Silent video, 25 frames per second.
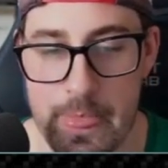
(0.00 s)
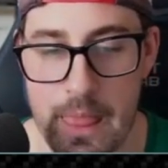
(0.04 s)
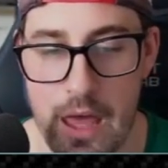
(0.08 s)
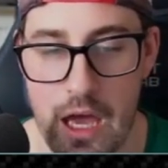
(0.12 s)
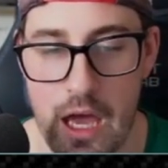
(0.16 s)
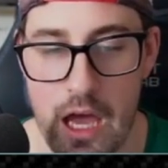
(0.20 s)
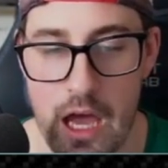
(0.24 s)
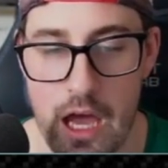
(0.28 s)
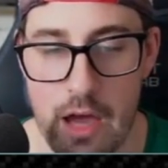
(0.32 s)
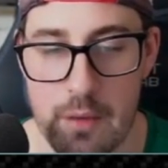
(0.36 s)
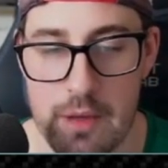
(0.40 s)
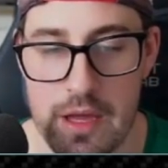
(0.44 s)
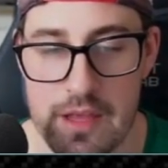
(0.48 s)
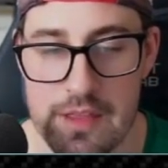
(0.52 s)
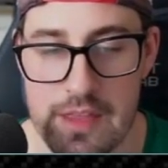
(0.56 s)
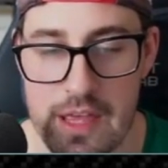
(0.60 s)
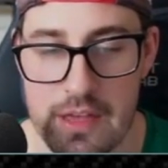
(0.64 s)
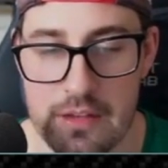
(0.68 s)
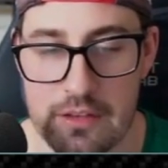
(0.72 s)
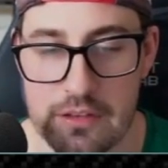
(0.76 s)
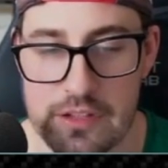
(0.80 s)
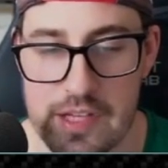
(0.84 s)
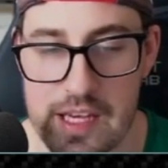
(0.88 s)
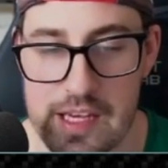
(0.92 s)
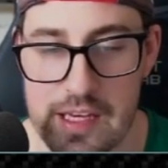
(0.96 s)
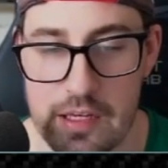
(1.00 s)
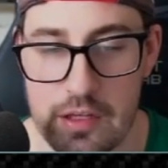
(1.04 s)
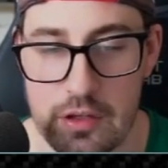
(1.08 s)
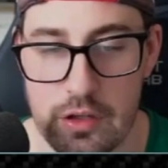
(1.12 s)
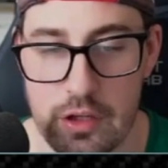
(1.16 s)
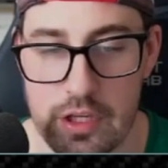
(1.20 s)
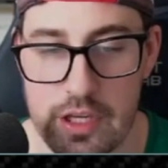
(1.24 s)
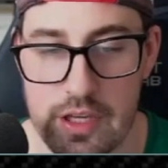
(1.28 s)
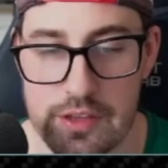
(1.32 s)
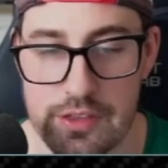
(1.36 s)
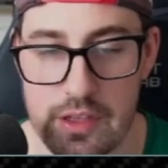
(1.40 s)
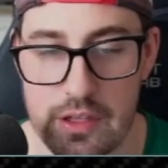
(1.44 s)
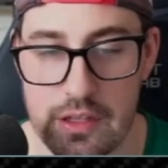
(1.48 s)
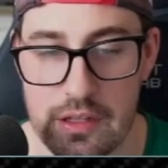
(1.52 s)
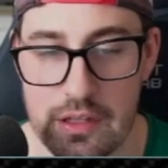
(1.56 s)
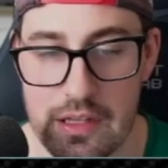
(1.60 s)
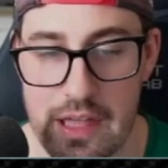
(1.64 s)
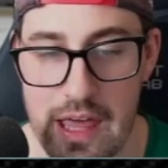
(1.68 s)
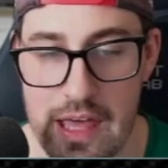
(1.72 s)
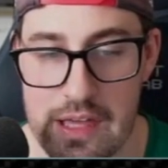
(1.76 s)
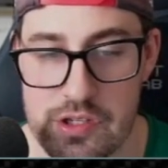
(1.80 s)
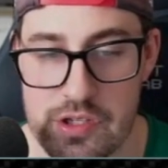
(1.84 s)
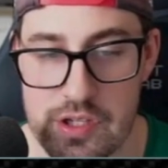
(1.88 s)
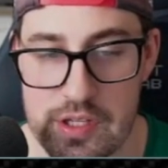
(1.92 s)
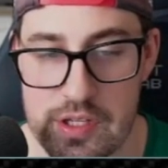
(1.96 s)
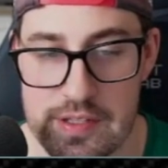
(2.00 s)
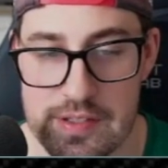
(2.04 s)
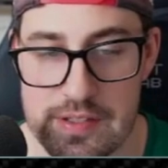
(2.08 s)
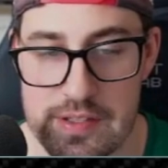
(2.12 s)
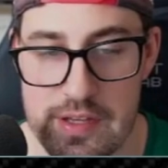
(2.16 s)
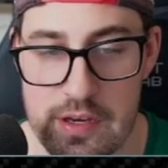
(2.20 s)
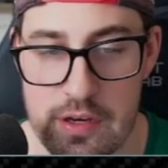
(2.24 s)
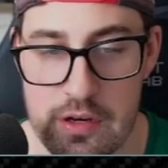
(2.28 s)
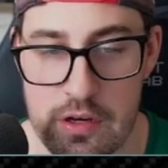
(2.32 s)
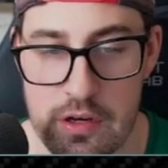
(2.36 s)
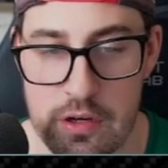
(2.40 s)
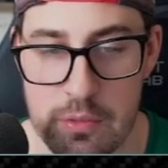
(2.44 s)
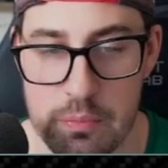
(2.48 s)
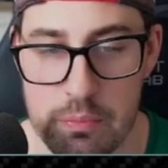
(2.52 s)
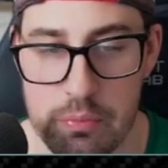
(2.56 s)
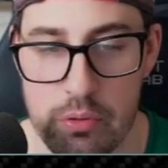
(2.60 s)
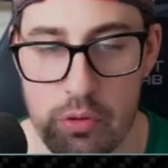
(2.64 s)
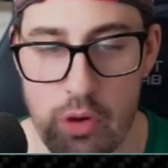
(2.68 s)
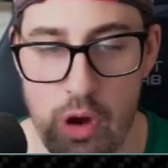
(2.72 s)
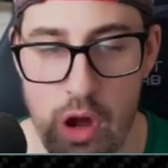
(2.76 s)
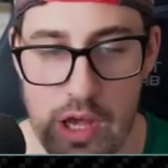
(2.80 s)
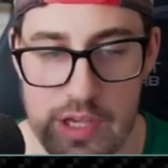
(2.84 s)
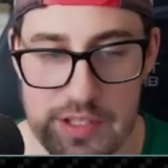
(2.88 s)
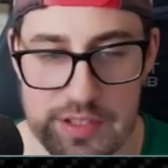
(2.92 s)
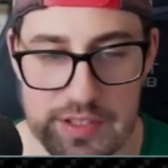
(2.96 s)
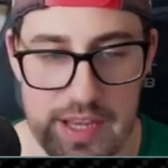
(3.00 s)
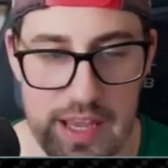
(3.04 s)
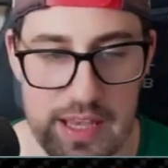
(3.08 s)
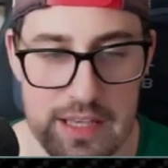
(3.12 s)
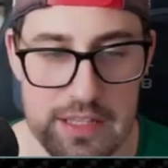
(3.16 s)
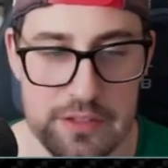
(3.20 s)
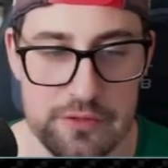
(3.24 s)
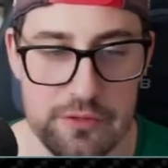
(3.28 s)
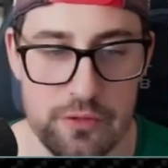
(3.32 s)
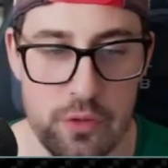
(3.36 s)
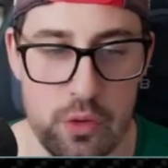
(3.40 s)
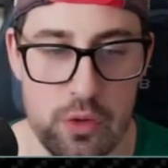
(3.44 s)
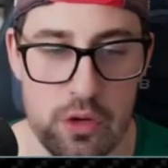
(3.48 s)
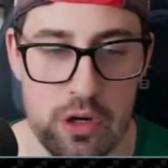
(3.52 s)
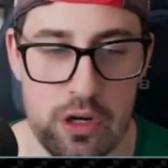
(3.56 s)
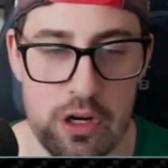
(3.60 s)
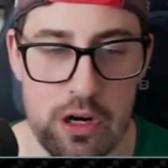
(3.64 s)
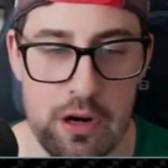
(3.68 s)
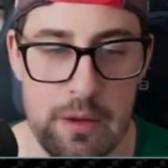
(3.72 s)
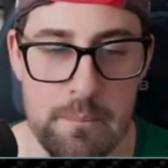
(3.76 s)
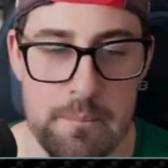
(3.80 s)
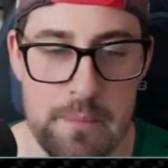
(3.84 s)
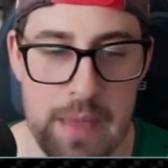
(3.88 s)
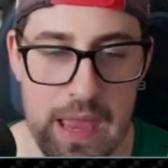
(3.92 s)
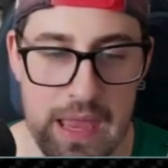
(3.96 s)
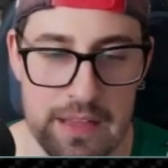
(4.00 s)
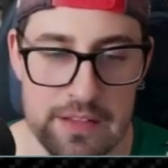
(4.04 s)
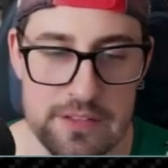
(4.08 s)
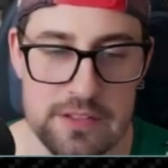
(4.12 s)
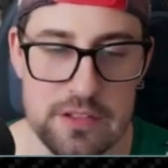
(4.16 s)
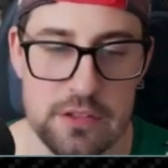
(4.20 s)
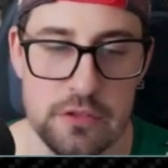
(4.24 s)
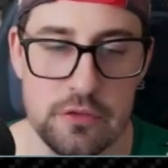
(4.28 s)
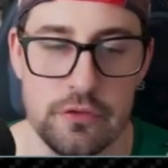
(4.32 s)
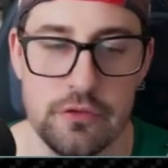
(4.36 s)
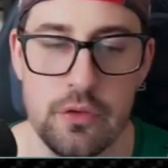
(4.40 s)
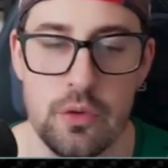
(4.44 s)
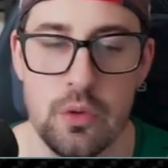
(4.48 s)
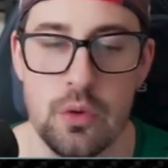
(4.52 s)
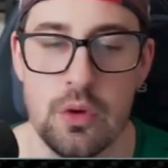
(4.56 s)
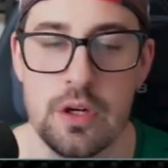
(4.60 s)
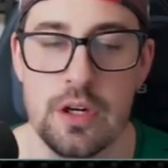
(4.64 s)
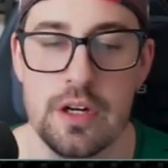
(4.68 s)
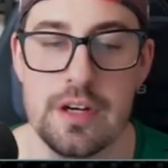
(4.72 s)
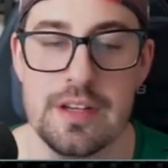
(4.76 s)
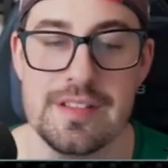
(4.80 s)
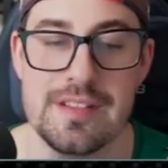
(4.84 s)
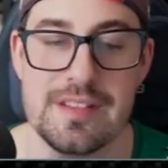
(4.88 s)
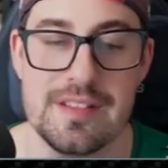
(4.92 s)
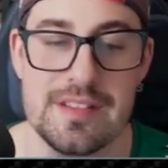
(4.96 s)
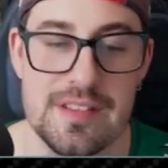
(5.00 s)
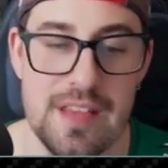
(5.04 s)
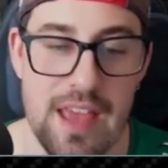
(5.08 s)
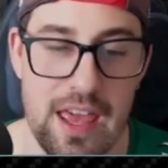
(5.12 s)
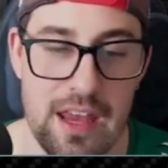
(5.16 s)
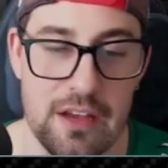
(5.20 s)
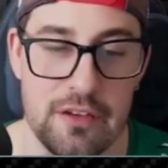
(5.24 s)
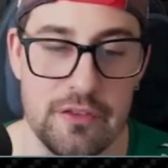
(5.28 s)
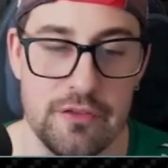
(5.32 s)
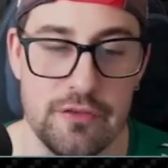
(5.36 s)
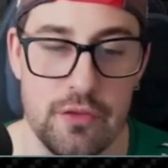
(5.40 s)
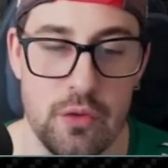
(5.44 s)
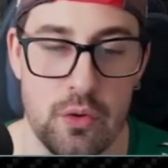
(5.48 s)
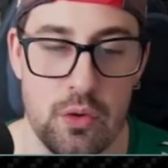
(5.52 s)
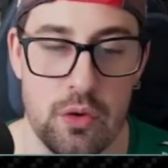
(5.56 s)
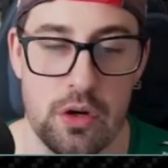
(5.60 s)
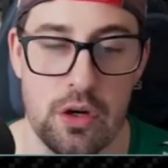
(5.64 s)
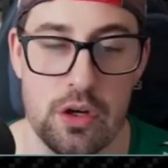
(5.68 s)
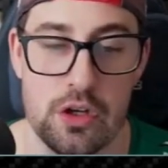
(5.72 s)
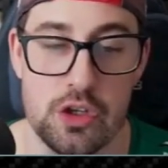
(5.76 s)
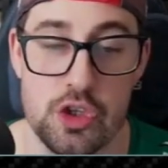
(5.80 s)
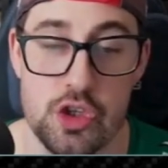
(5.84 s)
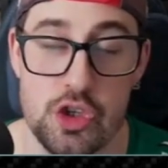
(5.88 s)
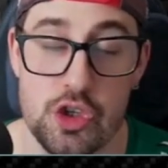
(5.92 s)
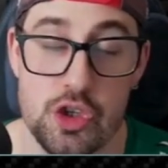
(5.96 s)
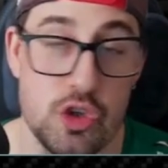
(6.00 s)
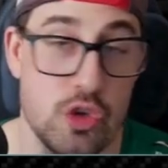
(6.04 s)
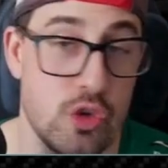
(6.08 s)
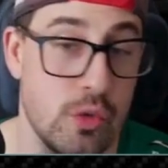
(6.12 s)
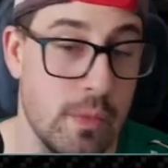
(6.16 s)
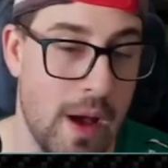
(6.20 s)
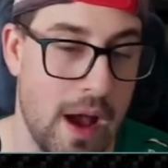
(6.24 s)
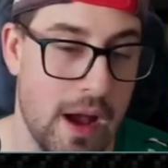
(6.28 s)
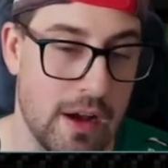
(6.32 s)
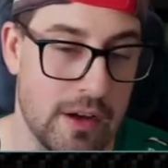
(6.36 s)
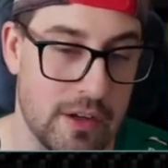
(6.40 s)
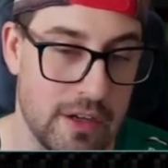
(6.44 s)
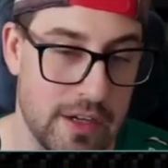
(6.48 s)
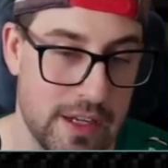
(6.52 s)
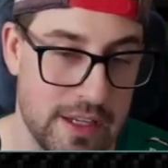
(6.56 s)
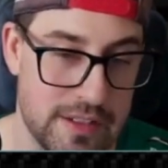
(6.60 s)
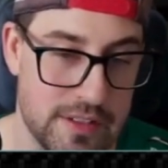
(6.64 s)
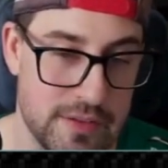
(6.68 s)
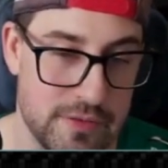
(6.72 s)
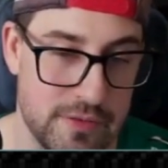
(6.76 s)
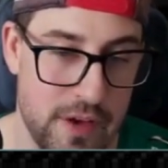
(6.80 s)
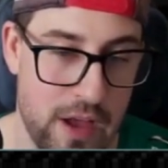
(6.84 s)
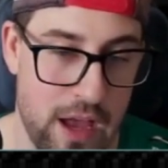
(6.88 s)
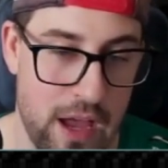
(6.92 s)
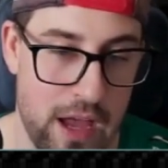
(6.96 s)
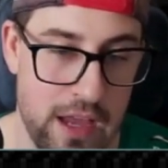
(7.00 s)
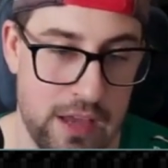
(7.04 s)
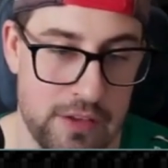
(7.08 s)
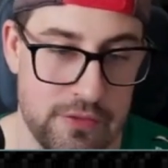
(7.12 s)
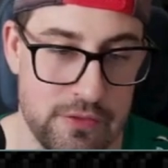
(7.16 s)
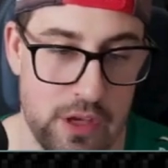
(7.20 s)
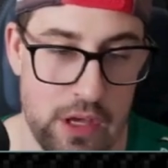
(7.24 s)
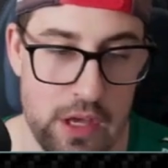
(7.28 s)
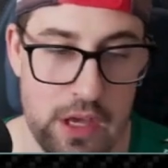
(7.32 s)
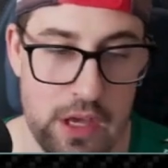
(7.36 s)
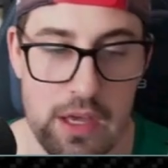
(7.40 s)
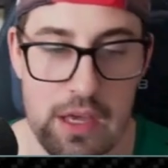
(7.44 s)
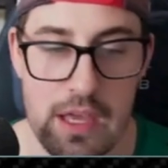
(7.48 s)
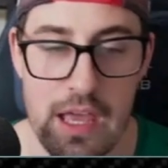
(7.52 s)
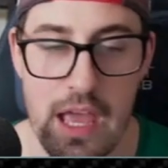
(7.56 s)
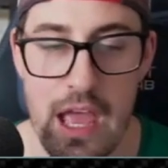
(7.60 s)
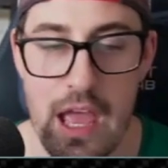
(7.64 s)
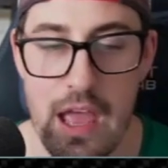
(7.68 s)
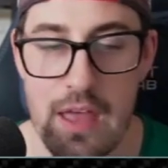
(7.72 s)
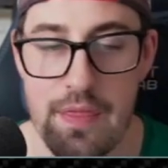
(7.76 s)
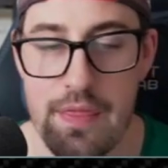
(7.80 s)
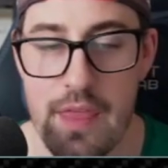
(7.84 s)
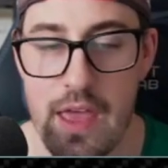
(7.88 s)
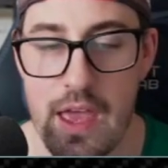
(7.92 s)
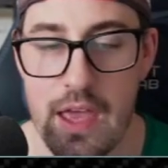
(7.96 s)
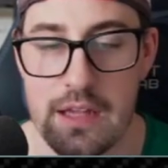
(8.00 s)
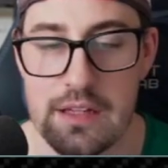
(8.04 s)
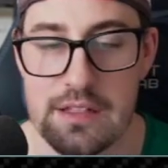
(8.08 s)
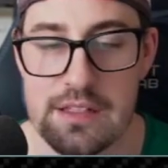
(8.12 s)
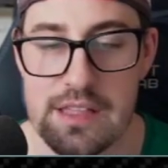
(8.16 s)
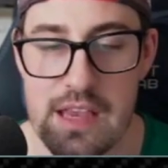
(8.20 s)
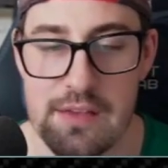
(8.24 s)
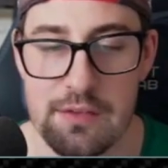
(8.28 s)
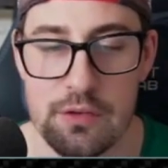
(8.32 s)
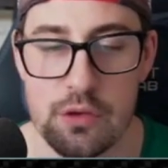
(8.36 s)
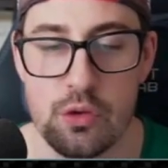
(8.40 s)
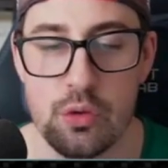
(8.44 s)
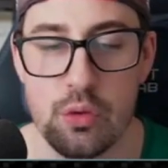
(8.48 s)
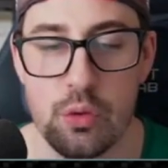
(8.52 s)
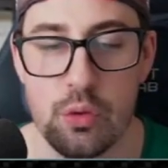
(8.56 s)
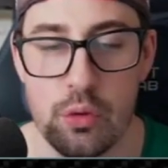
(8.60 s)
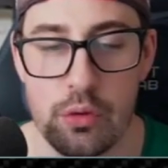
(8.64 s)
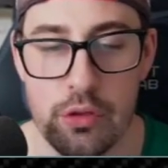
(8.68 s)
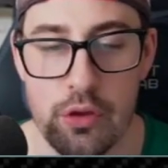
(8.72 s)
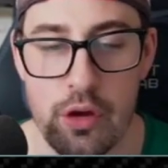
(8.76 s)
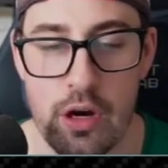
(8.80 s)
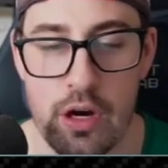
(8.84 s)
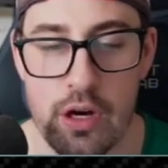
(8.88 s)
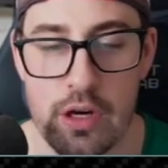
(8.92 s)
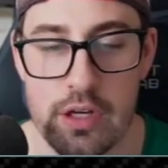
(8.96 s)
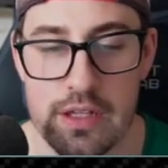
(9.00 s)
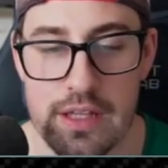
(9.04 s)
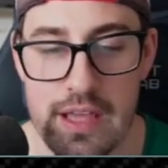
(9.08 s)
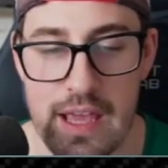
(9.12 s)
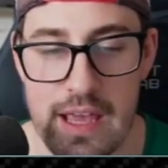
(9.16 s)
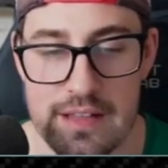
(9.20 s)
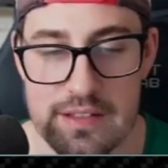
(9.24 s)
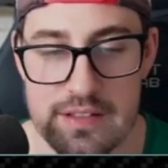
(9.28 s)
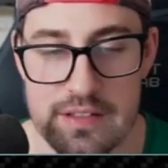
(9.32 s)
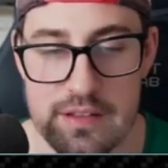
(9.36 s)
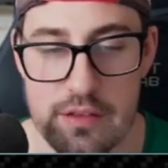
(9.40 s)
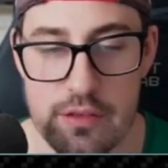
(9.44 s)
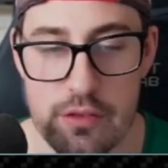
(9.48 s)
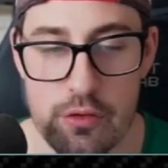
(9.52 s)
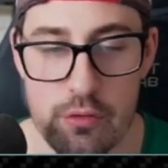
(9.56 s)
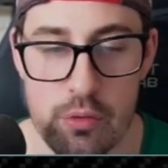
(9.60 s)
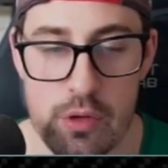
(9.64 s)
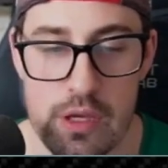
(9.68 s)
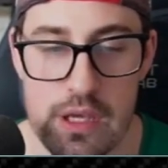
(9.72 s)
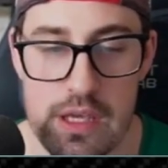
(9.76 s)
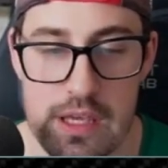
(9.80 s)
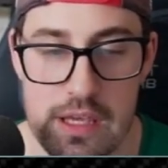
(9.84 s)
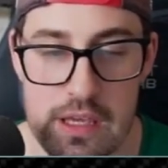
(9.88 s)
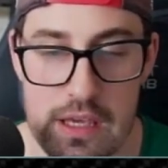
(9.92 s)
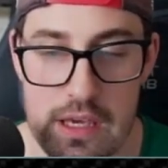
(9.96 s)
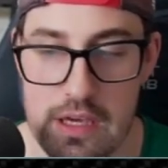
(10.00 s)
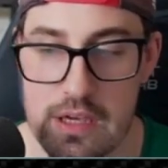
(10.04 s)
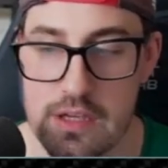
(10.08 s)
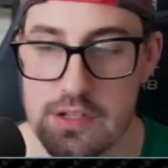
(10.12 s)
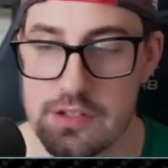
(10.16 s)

And then taking a look at the Legends here, Prost has 4, Mansell 4, Senna 4, Schumacher gets 5, and then David Coulthard gets 3.